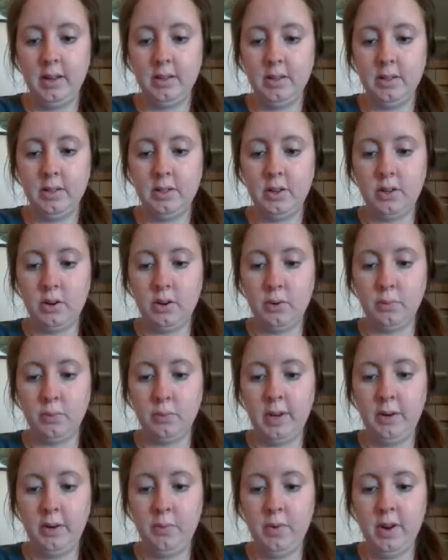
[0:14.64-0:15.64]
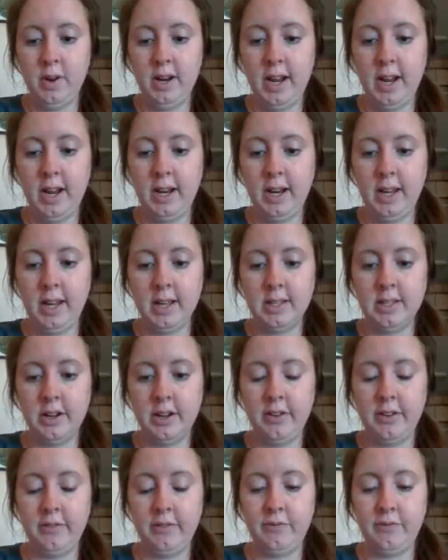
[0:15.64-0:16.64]
So Read 180 is
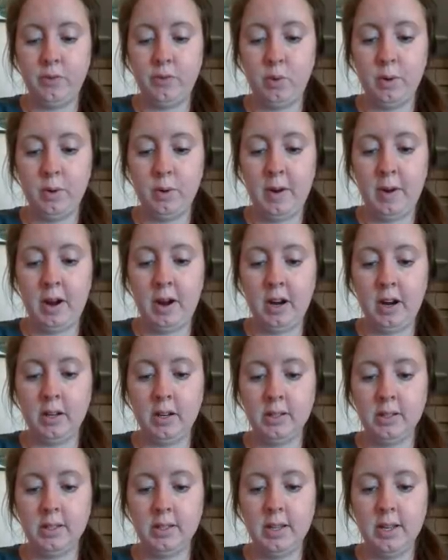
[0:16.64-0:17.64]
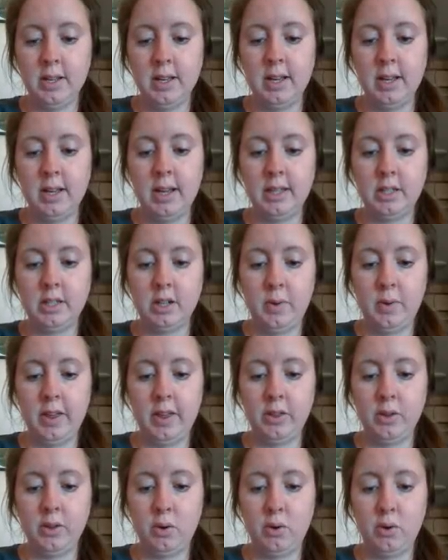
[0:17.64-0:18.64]
done in 4 parts. It starts
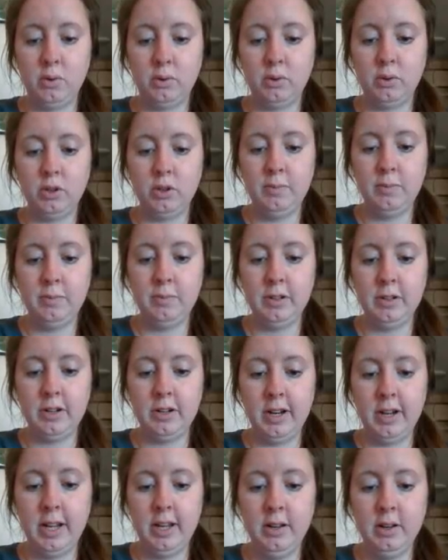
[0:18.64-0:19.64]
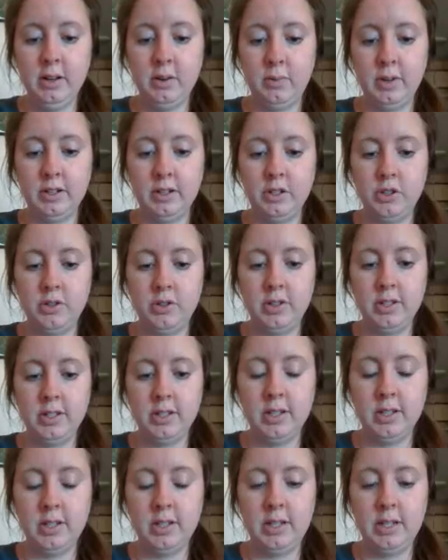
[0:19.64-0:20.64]
with whole group learning, where
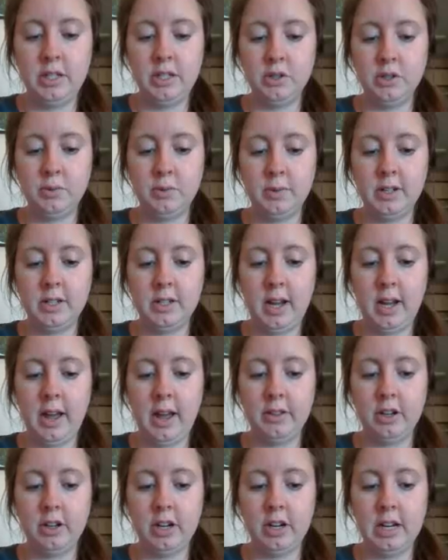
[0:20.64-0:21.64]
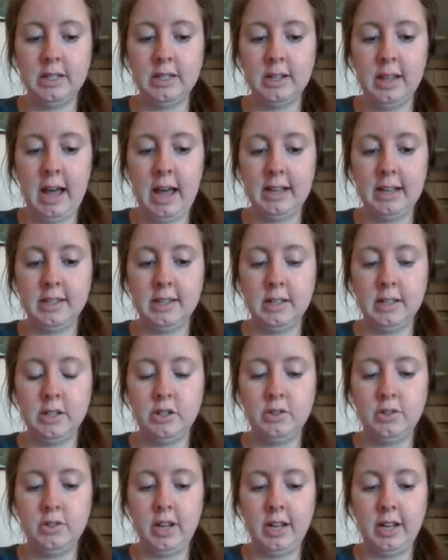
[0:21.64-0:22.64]
students and teachers work together as a class
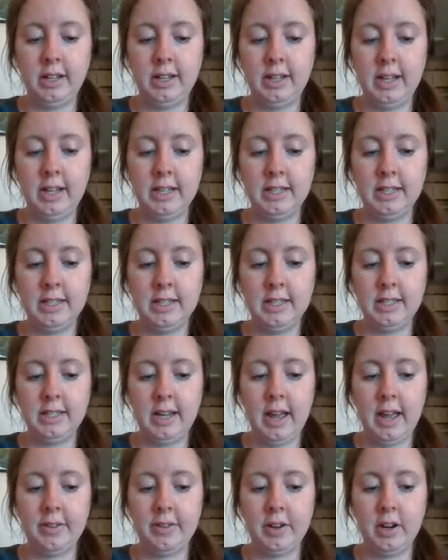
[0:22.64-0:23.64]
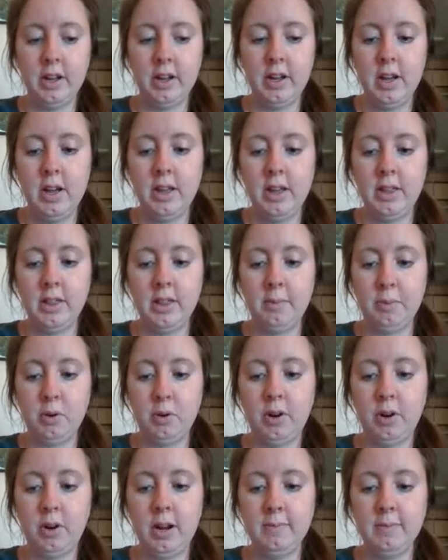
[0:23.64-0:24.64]
and do daily lessons together. The
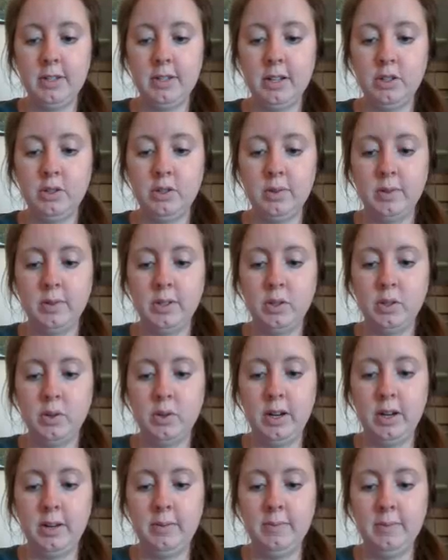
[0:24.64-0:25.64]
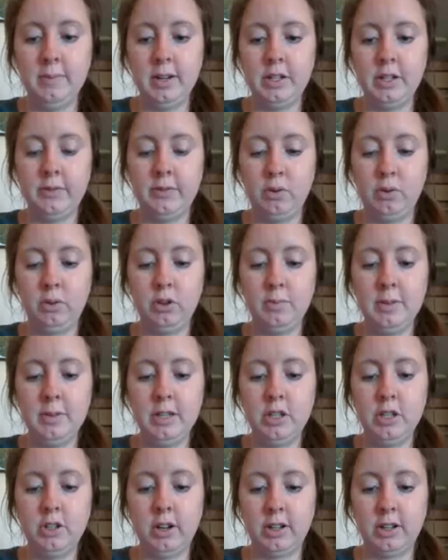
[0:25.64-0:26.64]
program starts with 20 minutes of whole
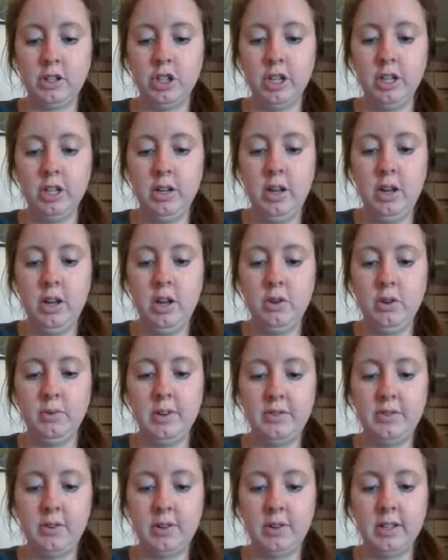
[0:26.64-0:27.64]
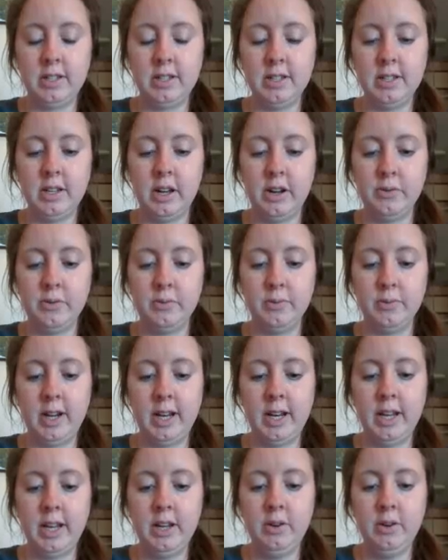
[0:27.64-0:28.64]
group instruction, which focuses on
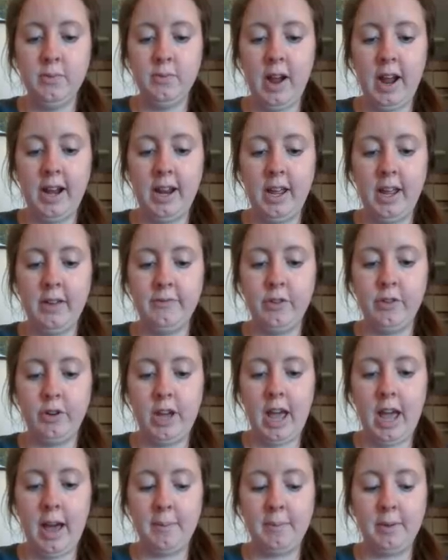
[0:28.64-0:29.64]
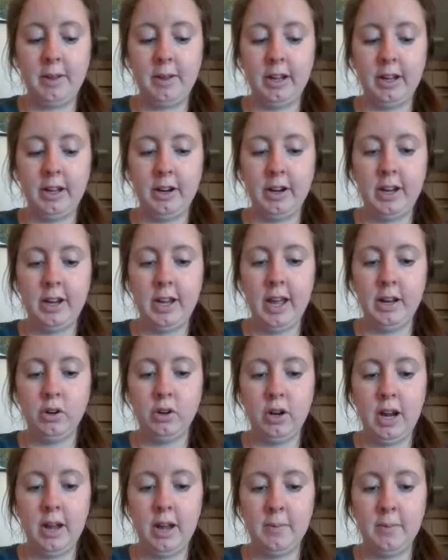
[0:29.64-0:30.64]
reading, writing, vocabulary,
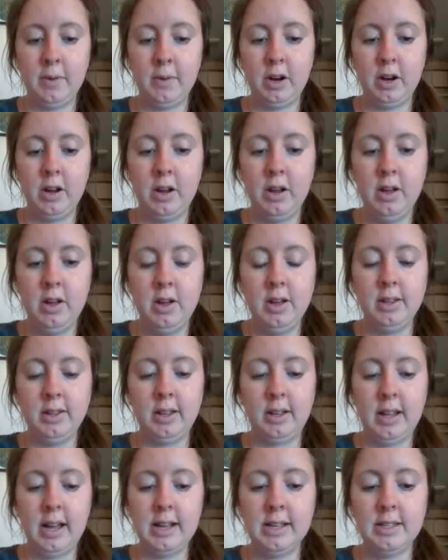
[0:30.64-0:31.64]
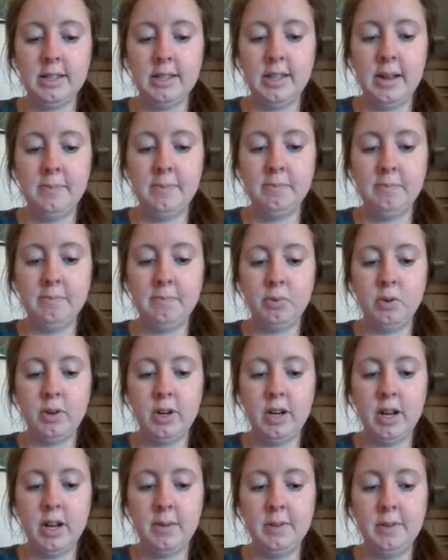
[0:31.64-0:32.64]
and grammar. The class is then
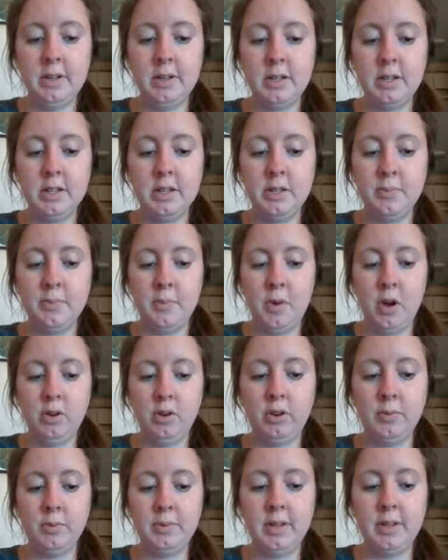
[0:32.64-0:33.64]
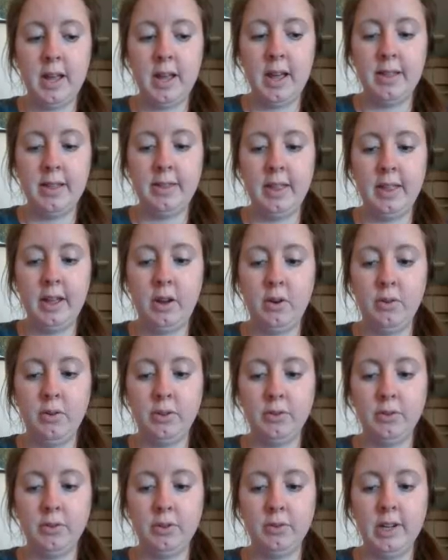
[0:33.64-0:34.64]
broken up into small groups and they go
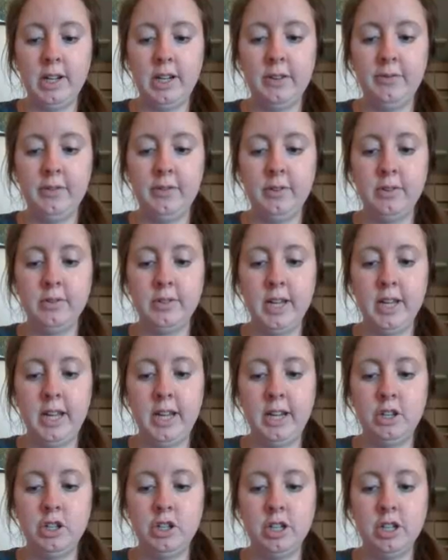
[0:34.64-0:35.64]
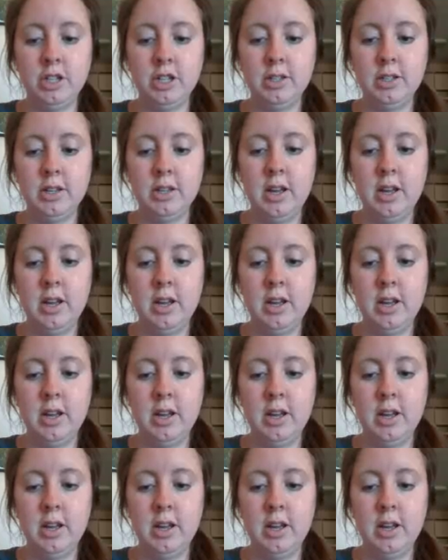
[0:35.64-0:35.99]
through 3 different rotations.